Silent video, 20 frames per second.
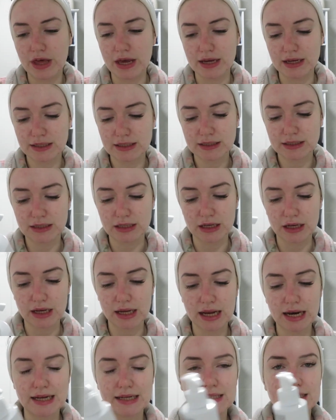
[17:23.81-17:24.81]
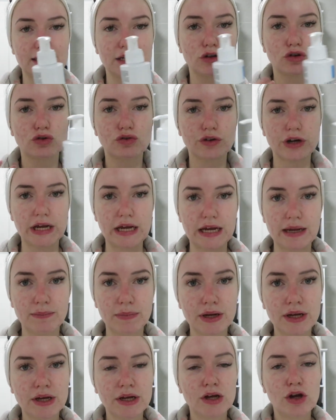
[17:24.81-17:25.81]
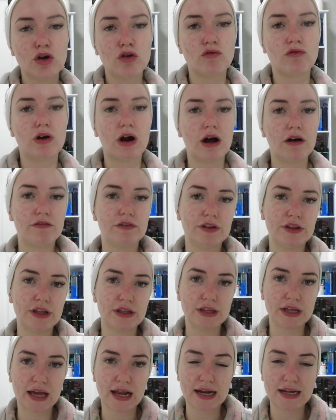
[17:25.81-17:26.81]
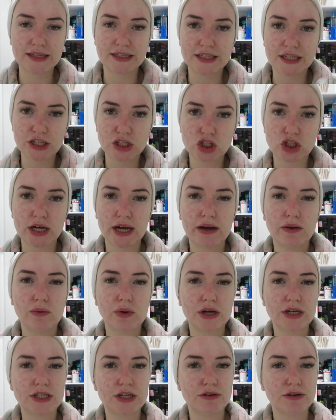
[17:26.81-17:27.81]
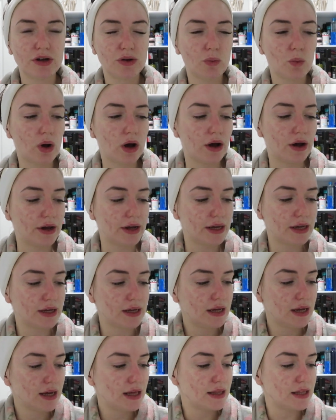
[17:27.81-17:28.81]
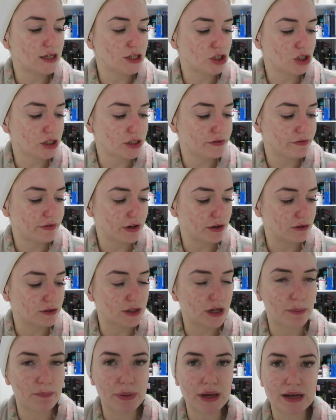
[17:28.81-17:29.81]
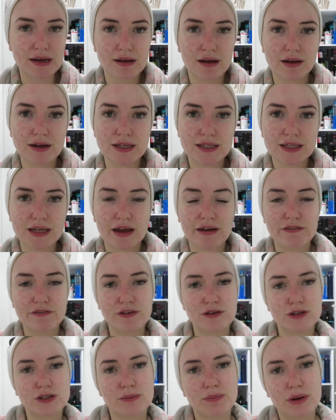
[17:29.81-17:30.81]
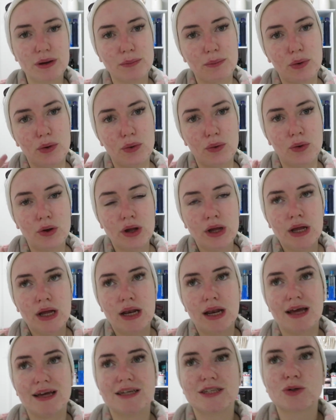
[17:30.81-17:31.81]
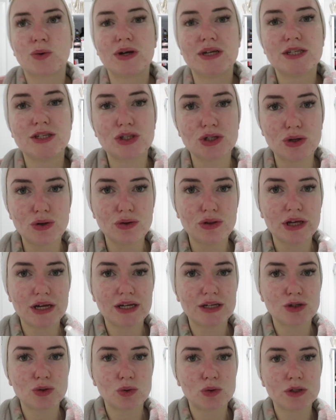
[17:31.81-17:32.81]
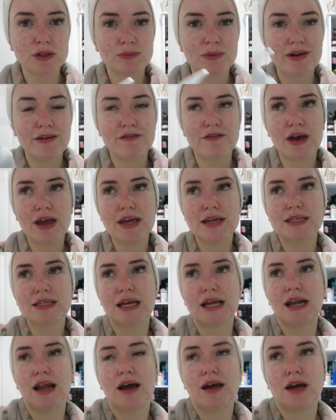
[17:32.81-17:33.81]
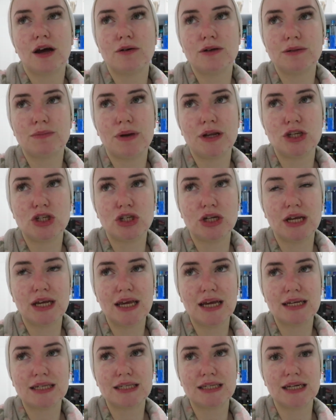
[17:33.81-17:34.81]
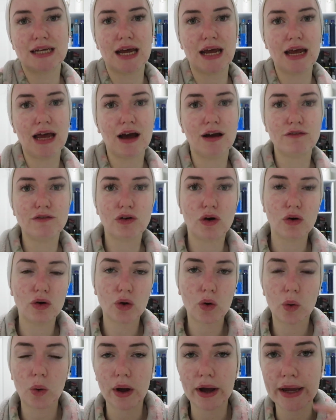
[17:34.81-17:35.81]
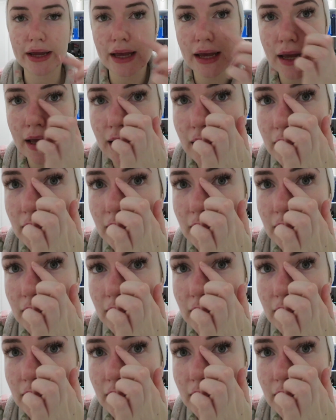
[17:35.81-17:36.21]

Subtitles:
this, the cleansing cream, rather than the cleansing gel. I don't know why. This just feels a bit nicer. It feels a bit more like it's quite soothing towards my face. And like I was mentioning yesterday, I've got quite